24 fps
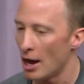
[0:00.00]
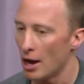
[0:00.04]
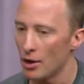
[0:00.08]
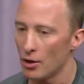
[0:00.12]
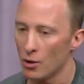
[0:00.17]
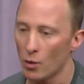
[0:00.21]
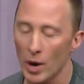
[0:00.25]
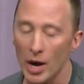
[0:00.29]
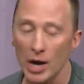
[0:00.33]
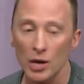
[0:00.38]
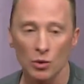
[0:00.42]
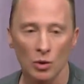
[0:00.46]
The
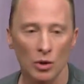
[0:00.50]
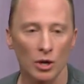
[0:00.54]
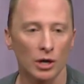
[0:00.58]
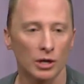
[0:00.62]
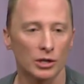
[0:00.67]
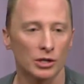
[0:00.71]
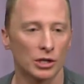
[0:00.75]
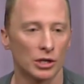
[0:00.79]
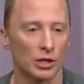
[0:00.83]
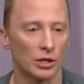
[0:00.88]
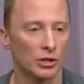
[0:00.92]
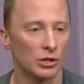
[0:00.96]
way it
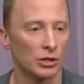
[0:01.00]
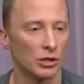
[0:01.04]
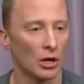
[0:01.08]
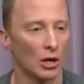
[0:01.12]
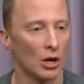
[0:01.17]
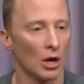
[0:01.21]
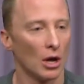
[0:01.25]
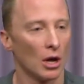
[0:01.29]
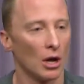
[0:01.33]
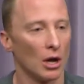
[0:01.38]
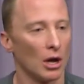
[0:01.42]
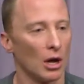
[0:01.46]
works is
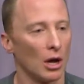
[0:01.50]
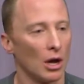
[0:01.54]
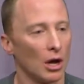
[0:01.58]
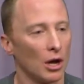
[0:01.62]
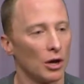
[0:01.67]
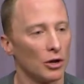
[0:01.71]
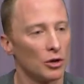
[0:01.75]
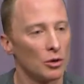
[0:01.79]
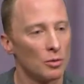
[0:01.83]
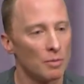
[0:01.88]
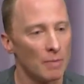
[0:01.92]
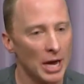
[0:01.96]

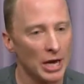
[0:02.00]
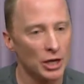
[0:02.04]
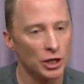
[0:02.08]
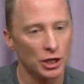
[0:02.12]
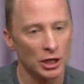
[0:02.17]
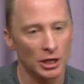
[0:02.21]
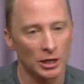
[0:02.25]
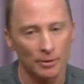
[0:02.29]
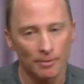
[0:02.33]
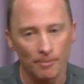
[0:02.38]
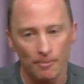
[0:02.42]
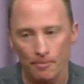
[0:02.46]
you
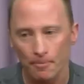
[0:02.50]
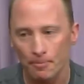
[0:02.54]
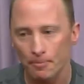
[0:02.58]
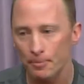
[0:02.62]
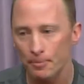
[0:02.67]
measure